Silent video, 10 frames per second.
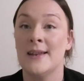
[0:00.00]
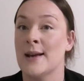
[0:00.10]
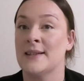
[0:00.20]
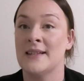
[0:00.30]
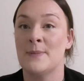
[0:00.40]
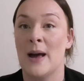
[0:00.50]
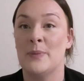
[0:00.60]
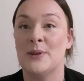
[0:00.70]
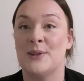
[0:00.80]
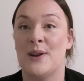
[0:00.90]
Next is my
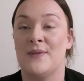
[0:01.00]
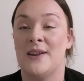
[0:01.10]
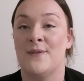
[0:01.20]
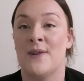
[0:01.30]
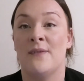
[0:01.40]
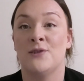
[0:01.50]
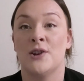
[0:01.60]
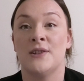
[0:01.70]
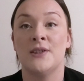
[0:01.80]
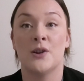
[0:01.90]
preservative. I've
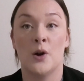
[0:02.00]
chosen the